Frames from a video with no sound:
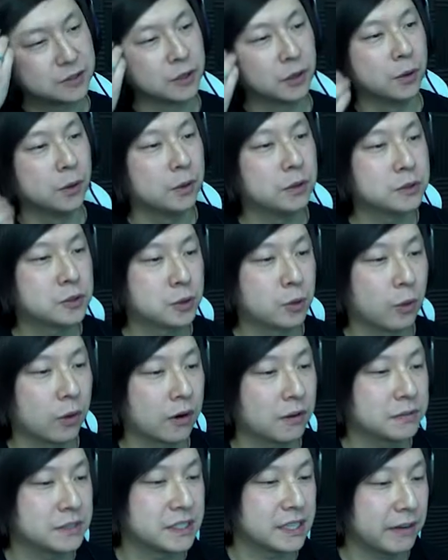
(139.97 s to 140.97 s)
so
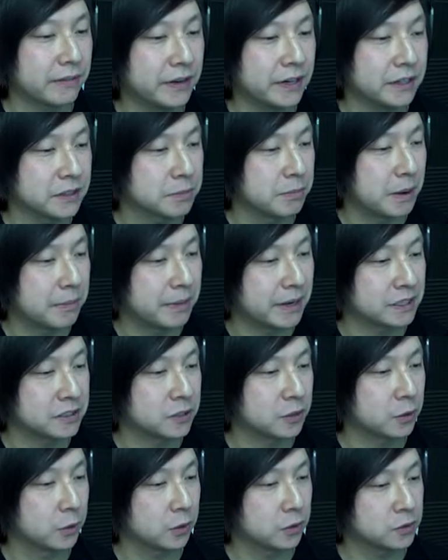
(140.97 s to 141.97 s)
score of 7 is my best
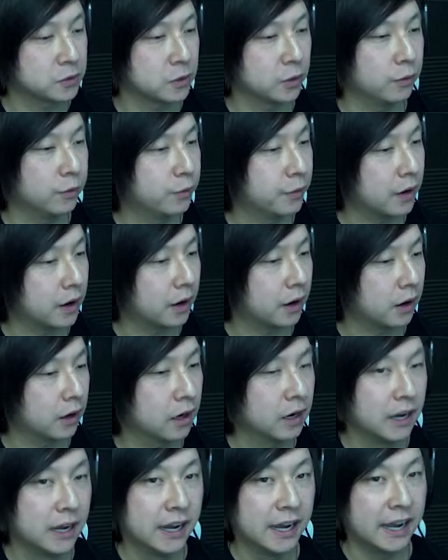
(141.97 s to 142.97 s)
score so
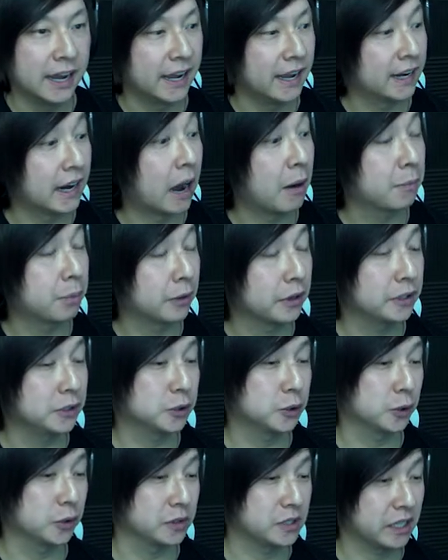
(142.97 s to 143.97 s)
far, and I'm pretty
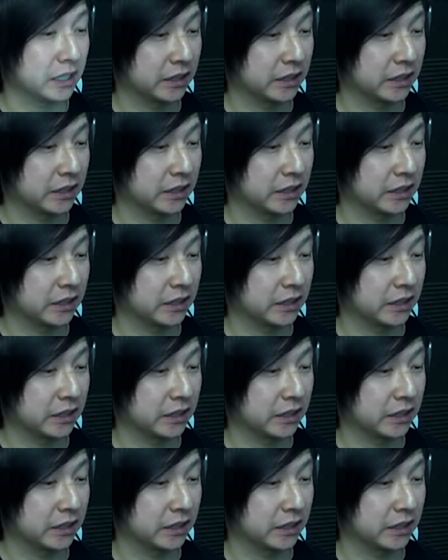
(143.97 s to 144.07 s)
sure it